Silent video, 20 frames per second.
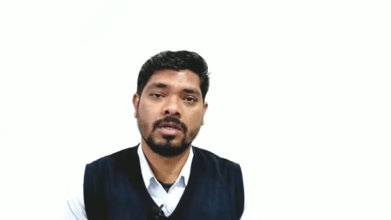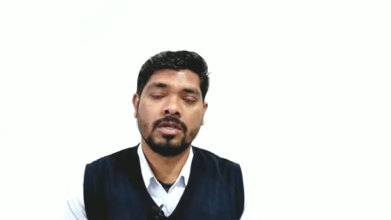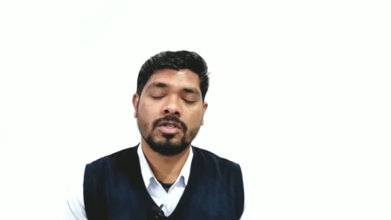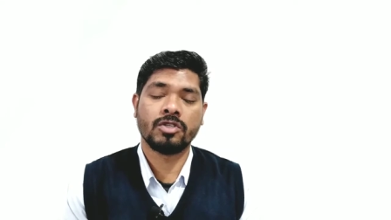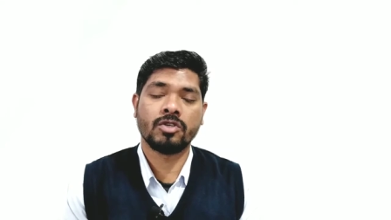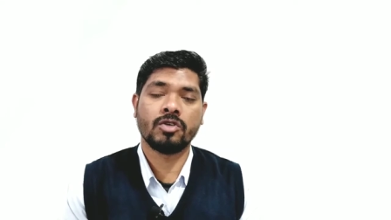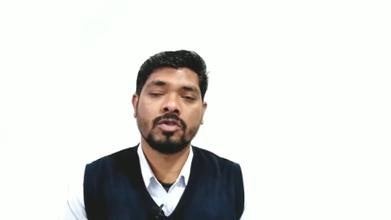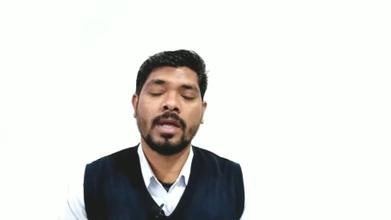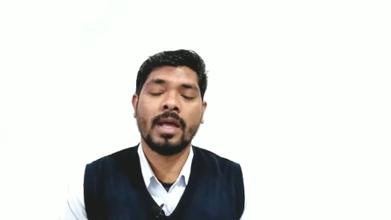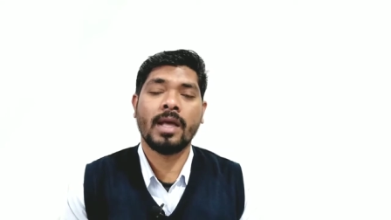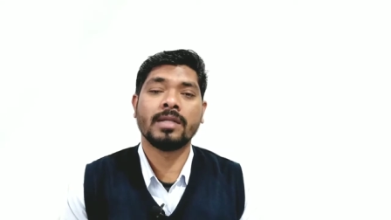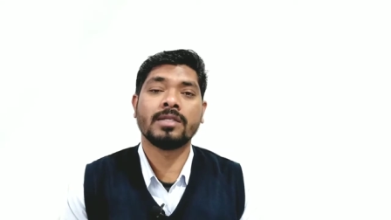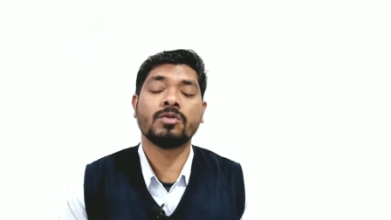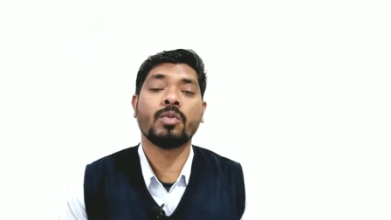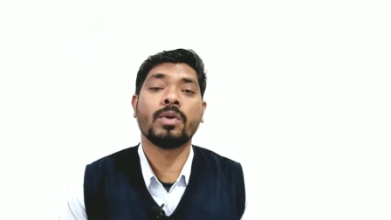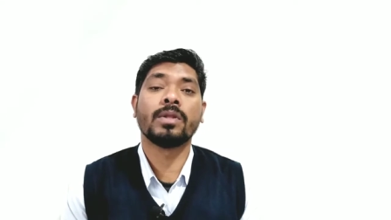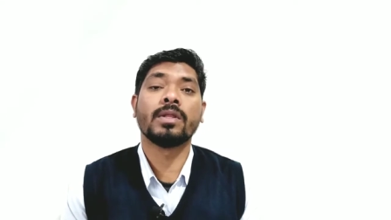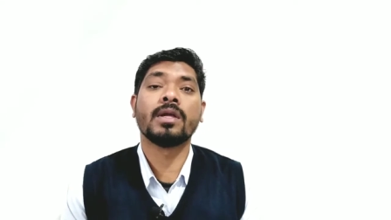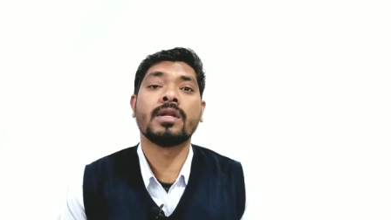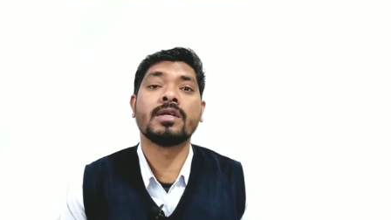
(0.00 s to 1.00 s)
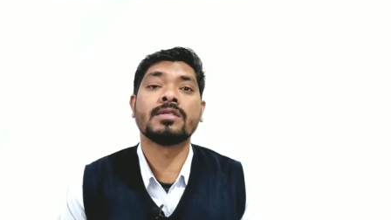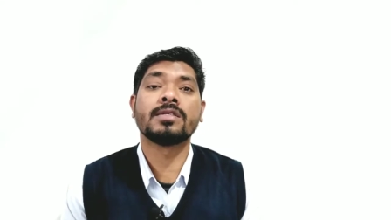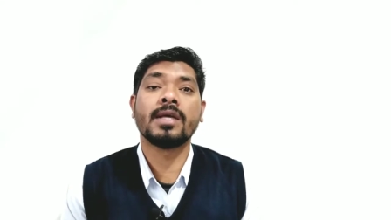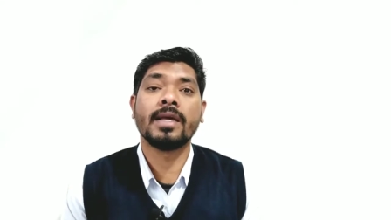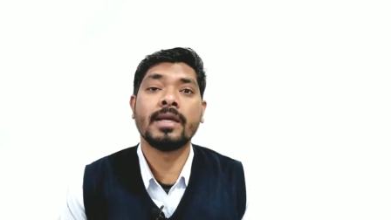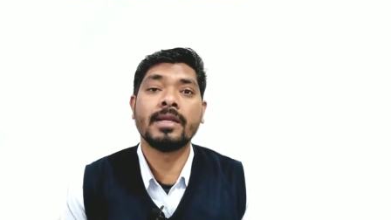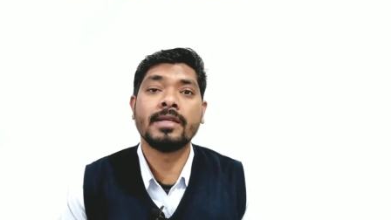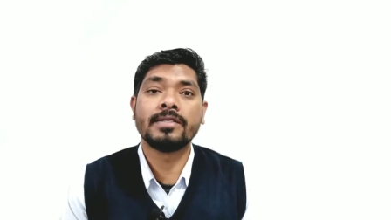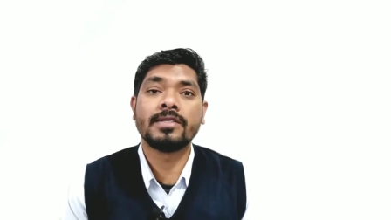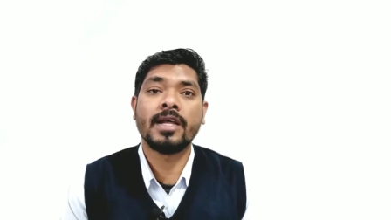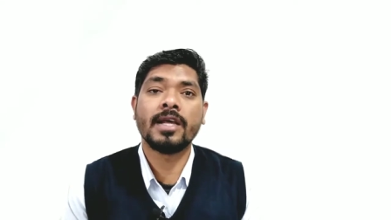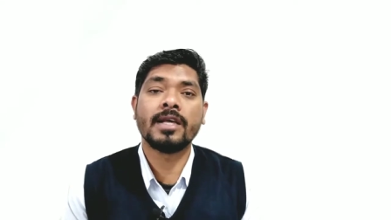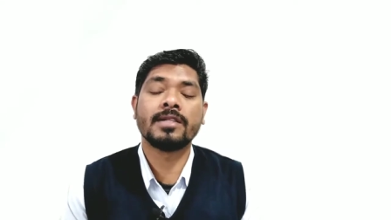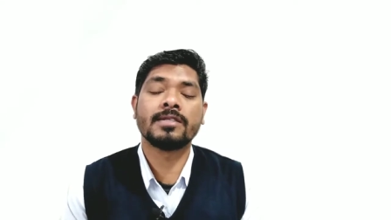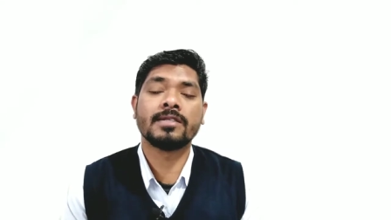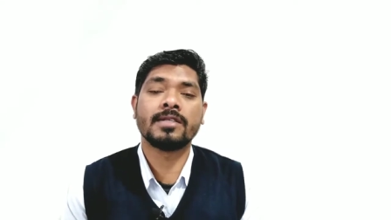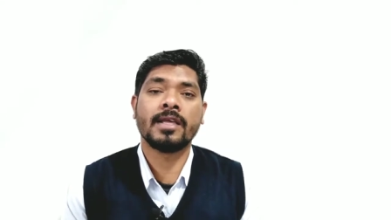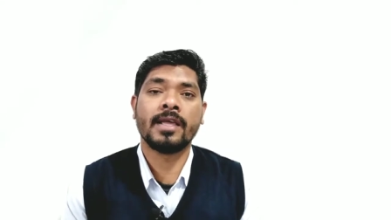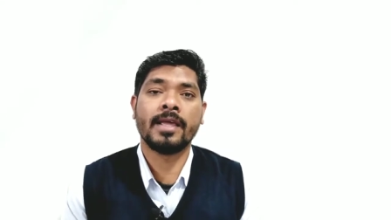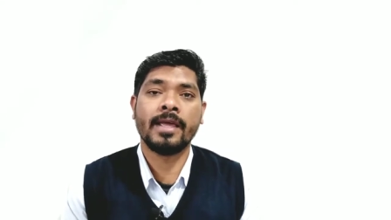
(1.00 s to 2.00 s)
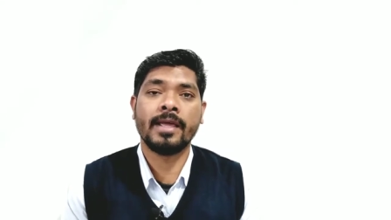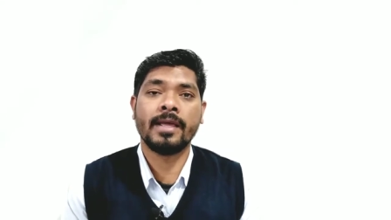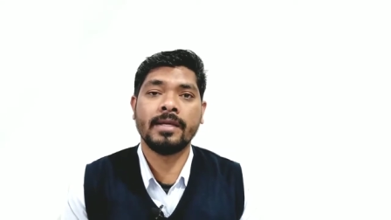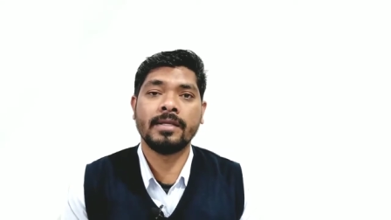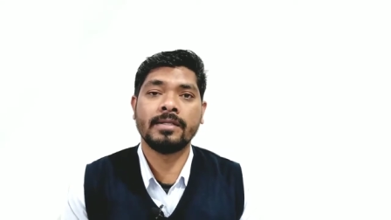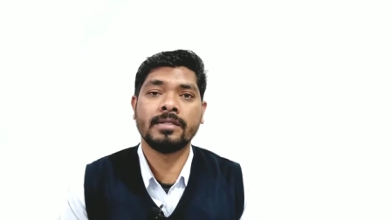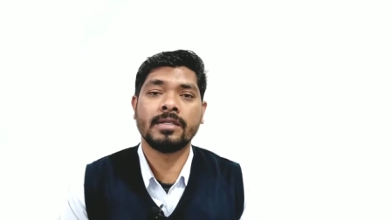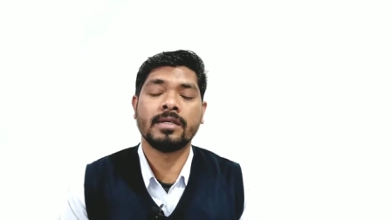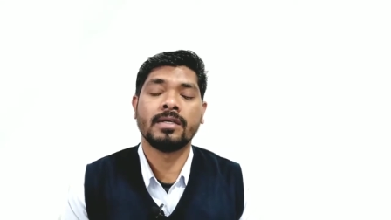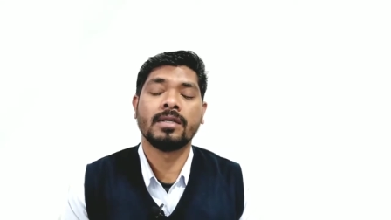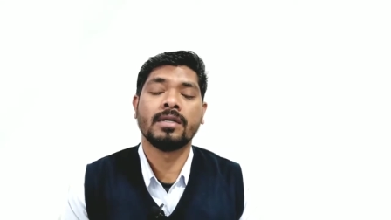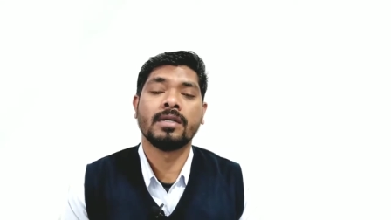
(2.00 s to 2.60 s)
So, that when there is intense heat